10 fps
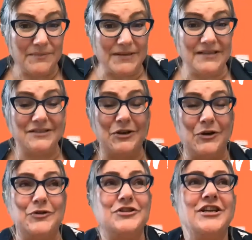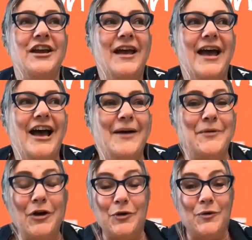business coach
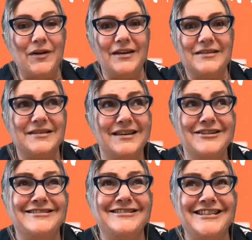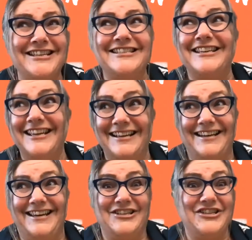who is just
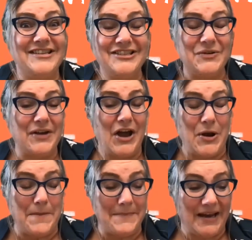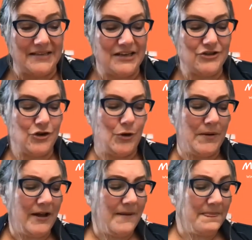killing it. She's doing an amazing job,
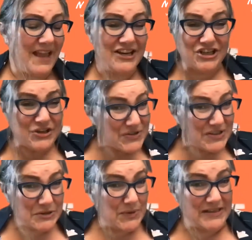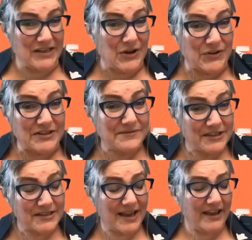and she uses swears a lot.
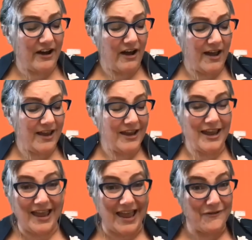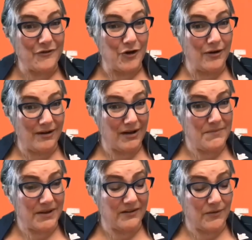And I have got a
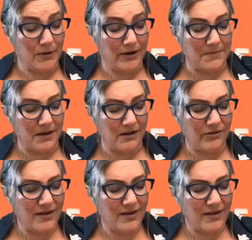bit of a potty mouth,